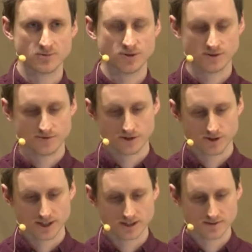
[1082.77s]
point for
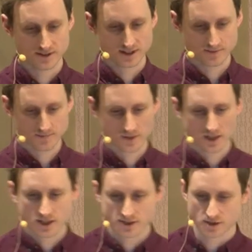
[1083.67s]
creativity.
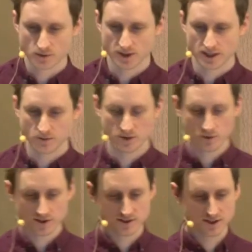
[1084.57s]
So we
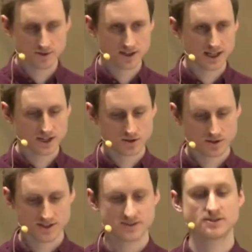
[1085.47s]
wanted to engage
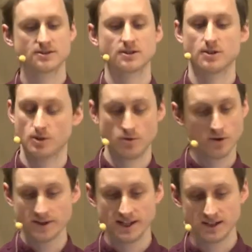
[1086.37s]
audiences who
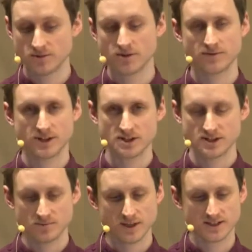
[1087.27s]
already had the motivation
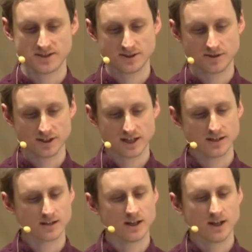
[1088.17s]
and passion to
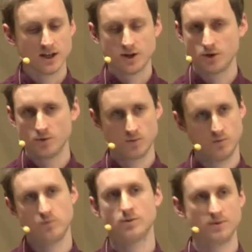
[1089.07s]
create, who
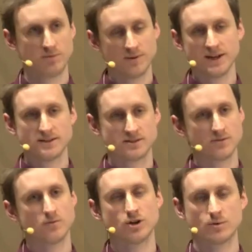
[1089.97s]
would be prepared to
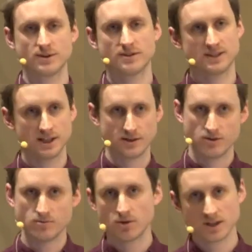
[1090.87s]
work with us either
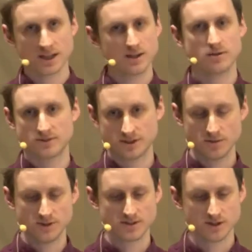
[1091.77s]
remotely or to
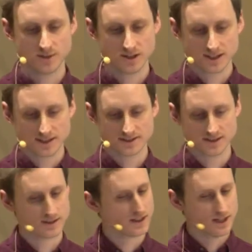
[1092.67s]
come into our buildings
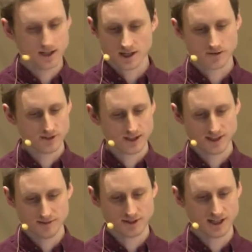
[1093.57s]
and really